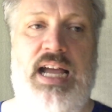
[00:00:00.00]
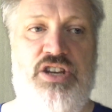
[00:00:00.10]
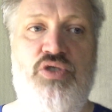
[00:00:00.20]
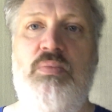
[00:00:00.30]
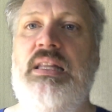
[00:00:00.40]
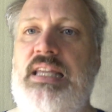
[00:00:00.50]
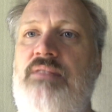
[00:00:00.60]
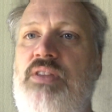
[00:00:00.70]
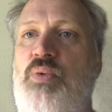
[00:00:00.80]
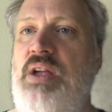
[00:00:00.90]
I do
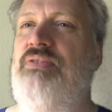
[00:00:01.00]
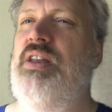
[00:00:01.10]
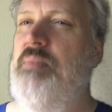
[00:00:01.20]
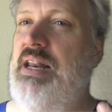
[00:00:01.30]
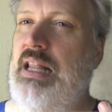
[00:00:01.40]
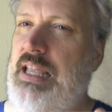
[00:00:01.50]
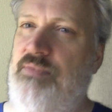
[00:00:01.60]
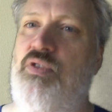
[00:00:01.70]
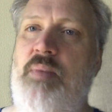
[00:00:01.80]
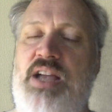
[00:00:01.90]
believe that we are fundamentally
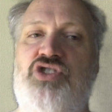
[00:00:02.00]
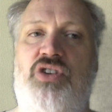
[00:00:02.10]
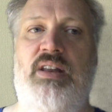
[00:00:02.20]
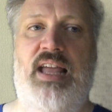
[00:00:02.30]
information